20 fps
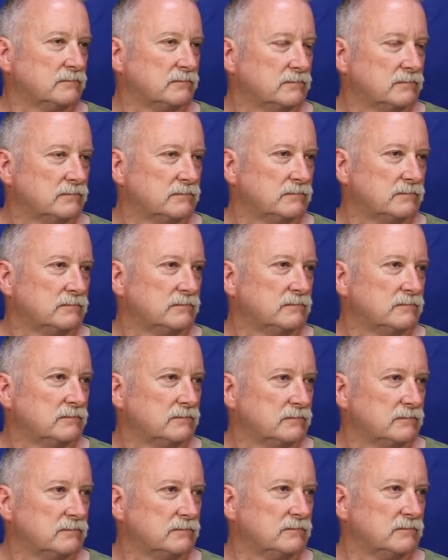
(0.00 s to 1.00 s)

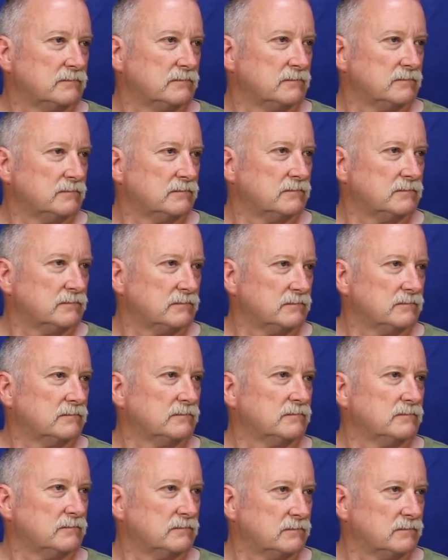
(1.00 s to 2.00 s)

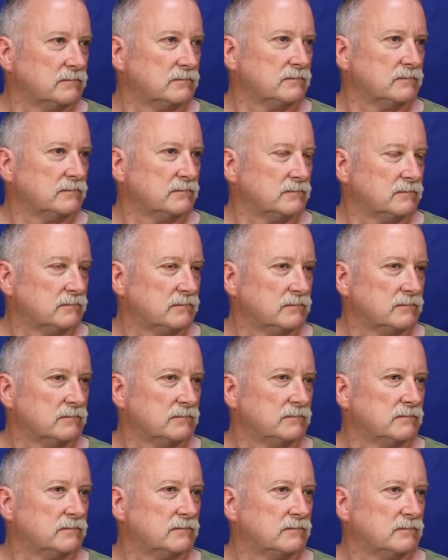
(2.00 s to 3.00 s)

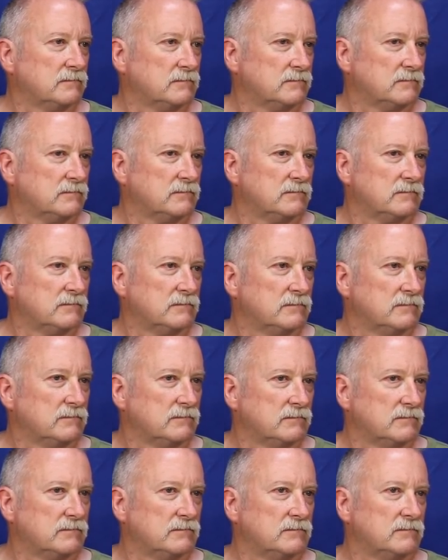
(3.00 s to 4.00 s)

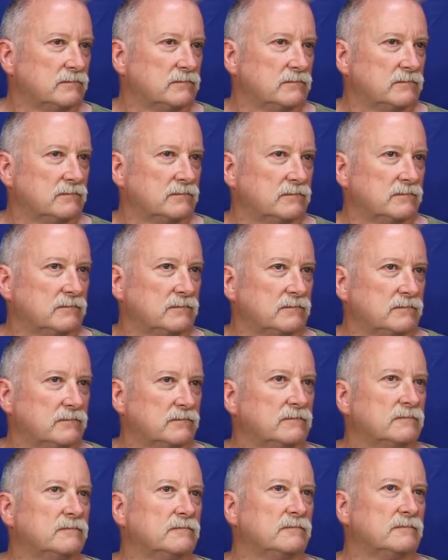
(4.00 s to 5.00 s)

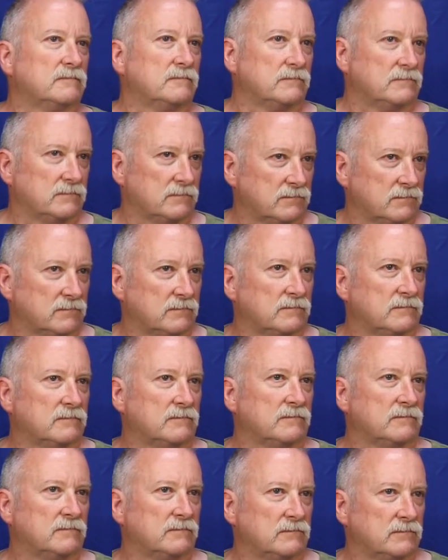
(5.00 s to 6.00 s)

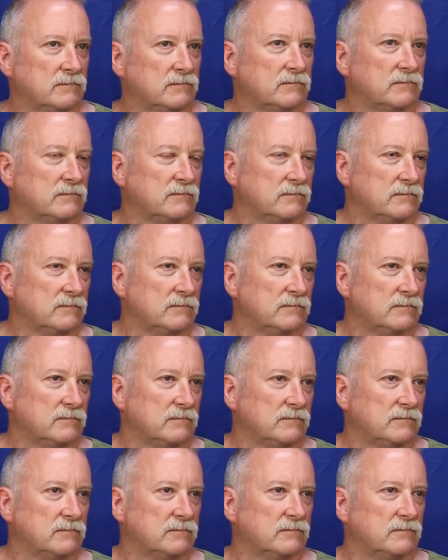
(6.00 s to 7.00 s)

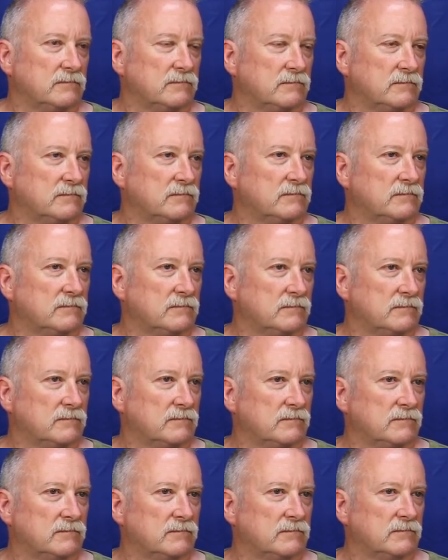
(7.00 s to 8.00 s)
This person isn't speaking.